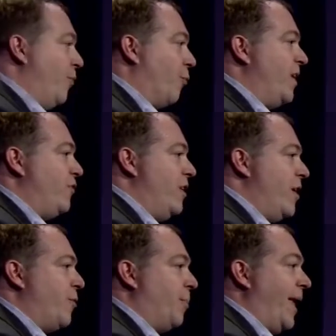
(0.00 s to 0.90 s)
the region
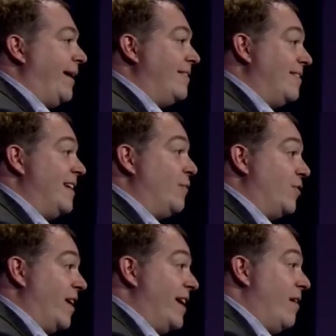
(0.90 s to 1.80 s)
near the planet to see if
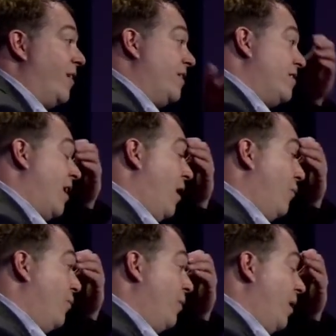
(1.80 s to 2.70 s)
there's any evidence
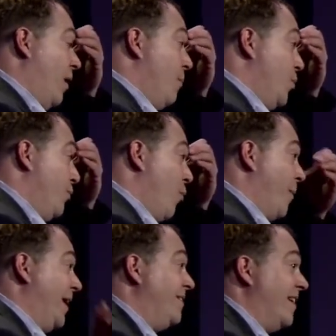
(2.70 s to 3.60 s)
of a
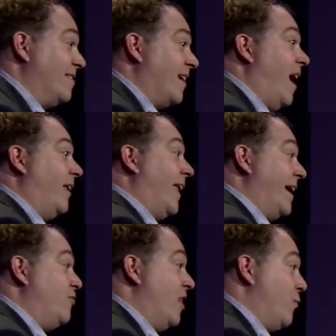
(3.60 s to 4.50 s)
moon-forming disk
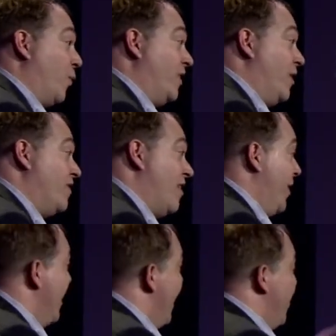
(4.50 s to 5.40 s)
like J1407.
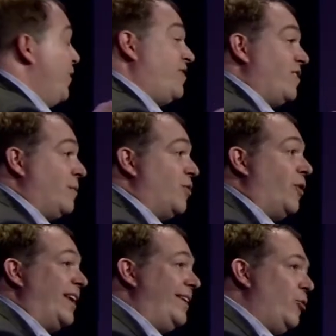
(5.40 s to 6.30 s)
This system's
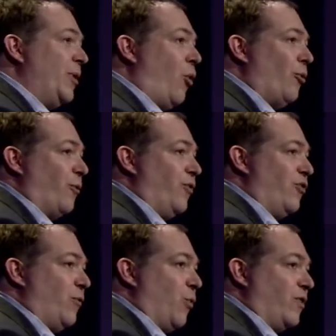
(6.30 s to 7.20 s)
only a little bit older than
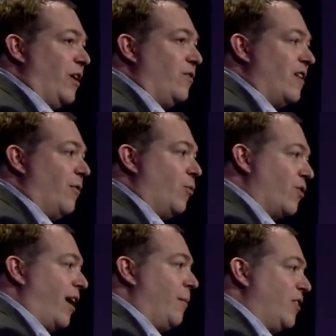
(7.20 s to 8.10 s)
J1407. We're
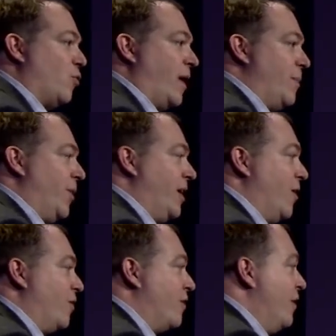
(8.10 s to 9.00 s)
talking about 20 million
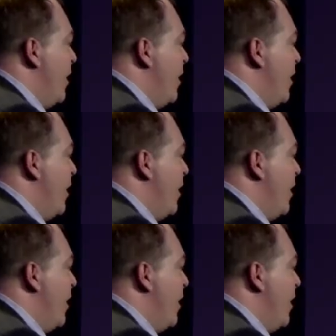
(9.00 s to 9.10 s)
years.